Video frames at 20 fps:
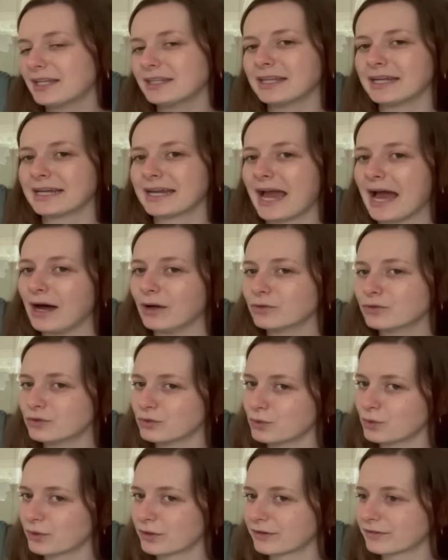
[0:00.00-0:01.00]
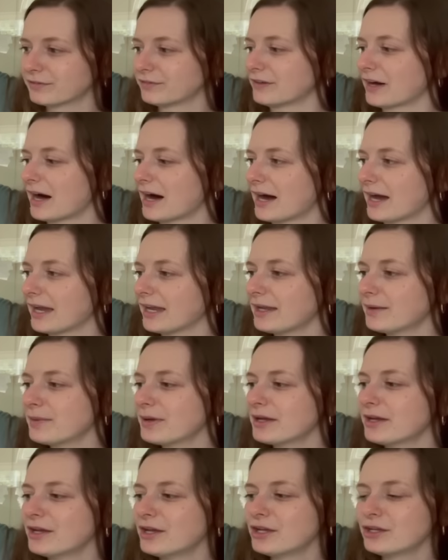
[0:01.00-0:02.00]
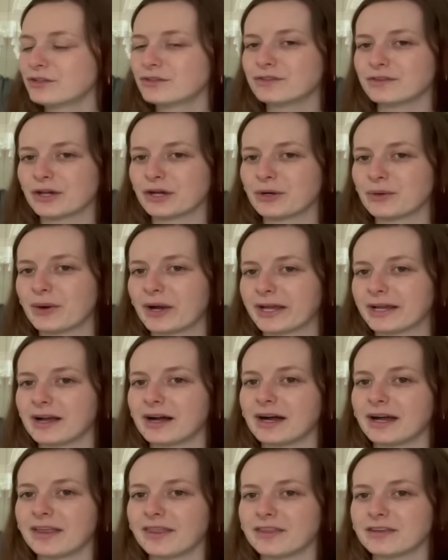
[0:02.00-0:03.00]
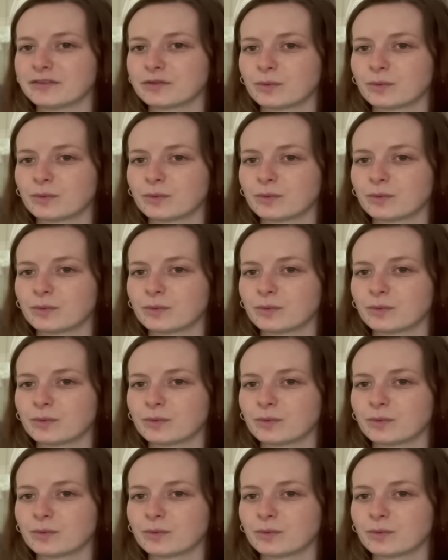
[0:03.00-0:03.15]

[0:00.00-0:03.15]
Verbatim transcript: like outdoor vibe. So I got this